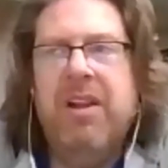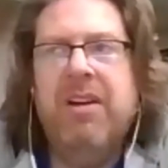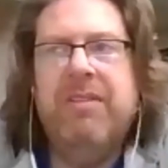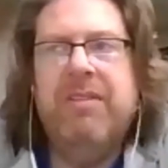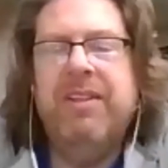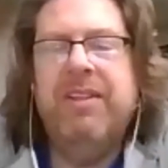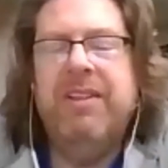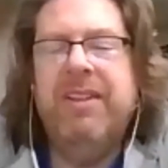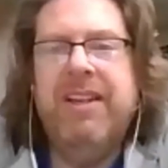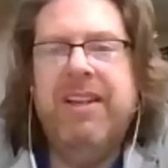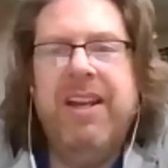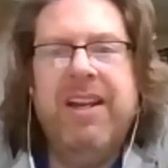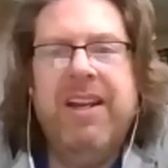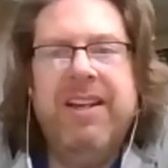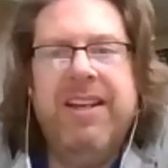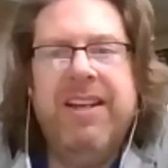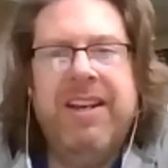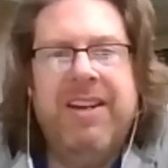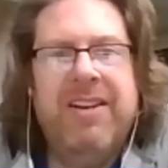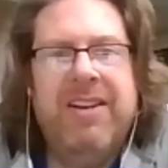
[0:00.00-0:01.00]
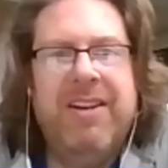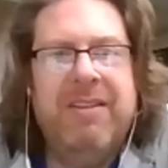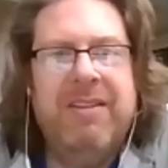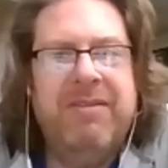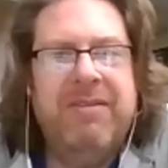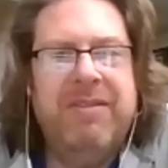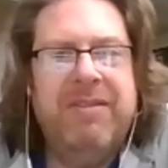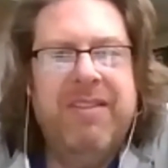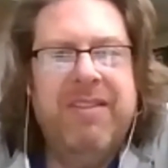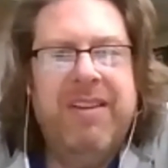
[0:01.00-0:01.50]
We love it. Can't get
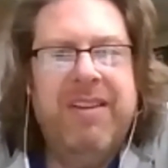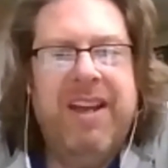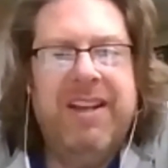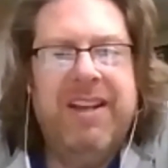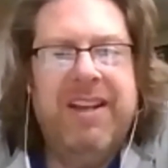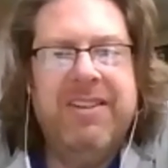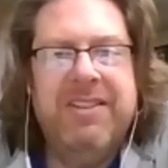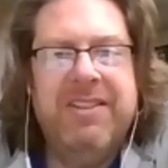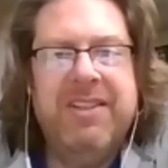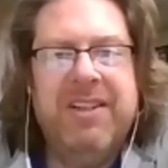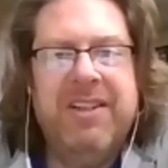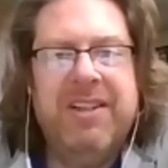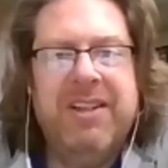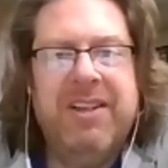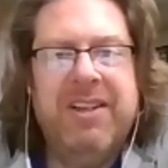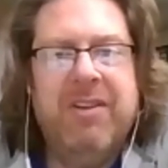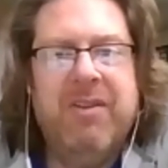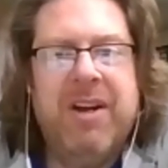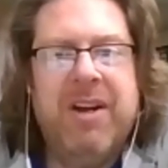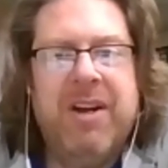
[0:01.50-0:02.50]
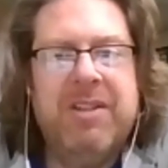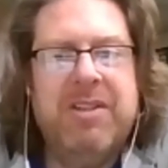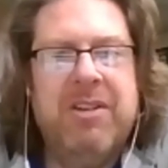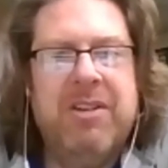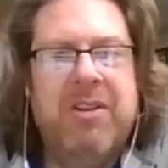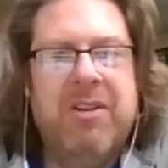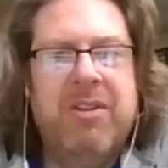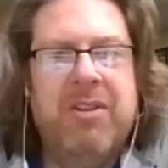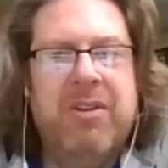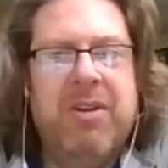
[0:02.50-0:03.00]
enough. And congrats
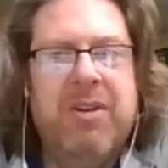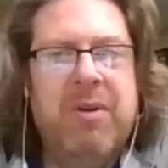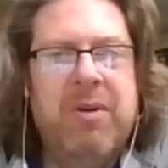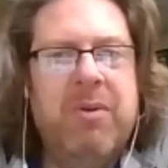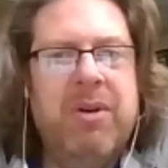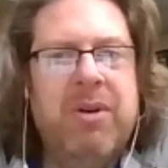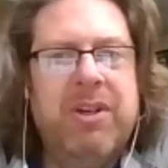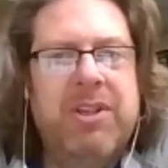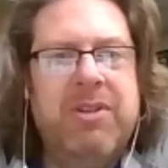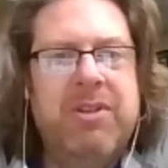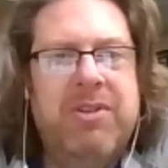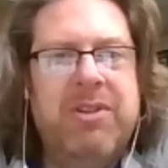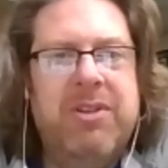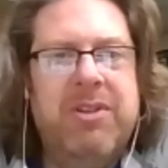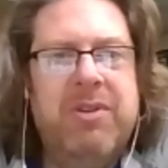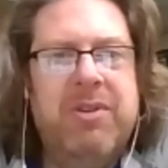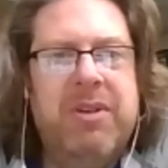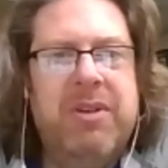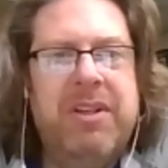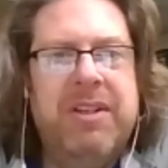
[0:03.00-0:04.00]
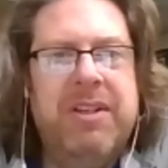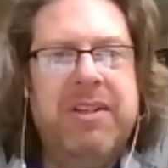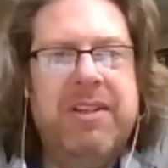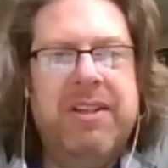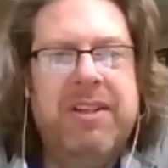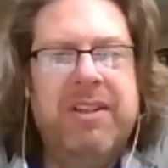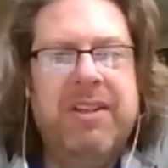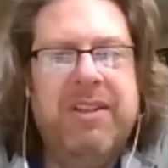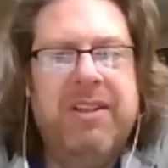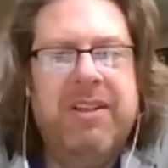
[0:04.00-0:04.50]
on all the great work you do. And
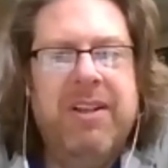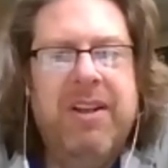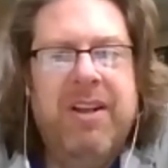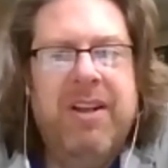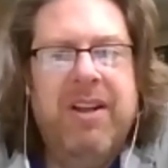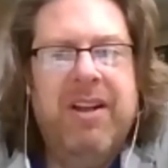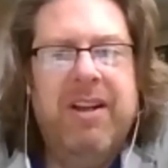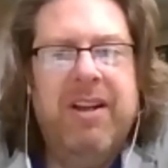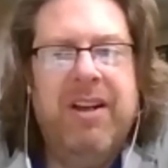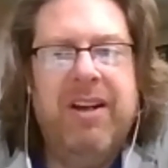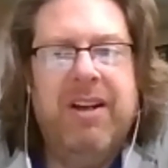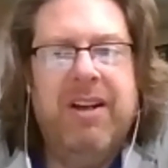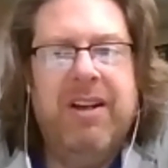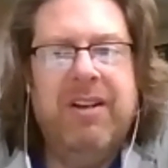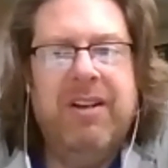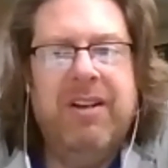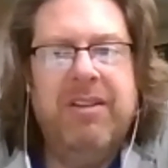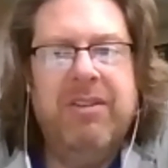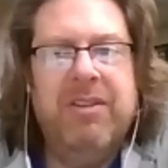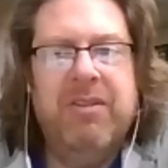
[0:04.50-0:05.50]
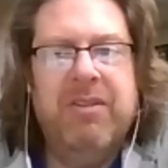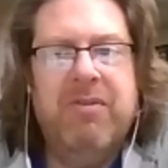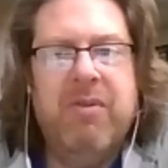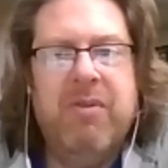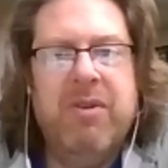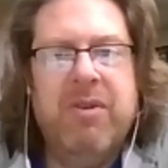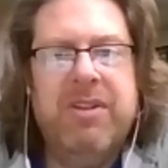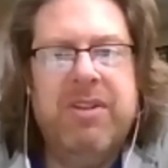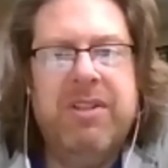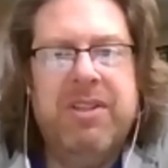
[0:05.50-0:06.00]
look
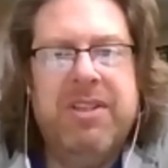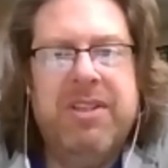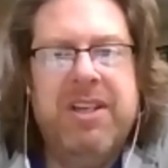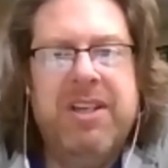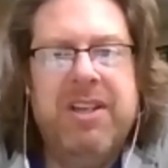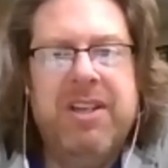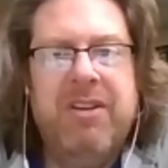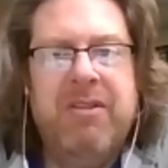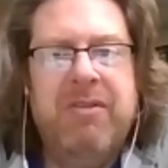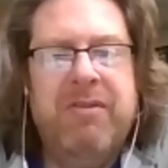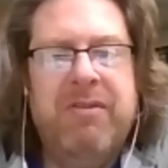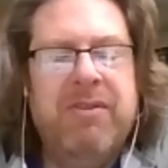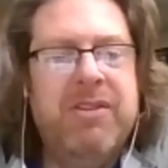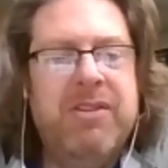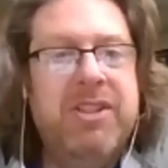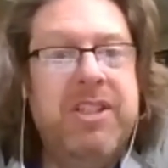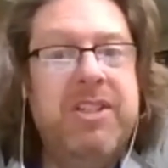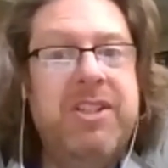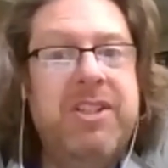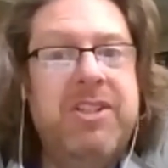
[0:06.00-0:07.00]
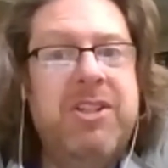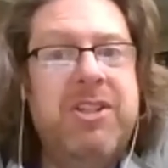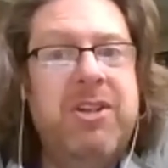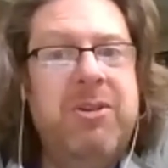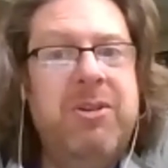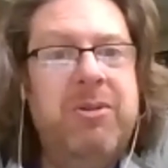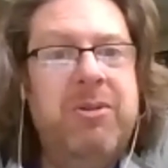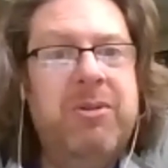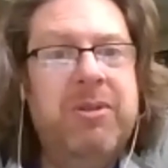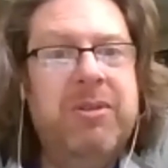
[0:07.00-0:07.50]
forward to seeing you for season
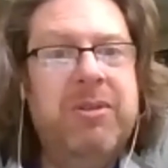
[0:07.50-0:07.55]
2.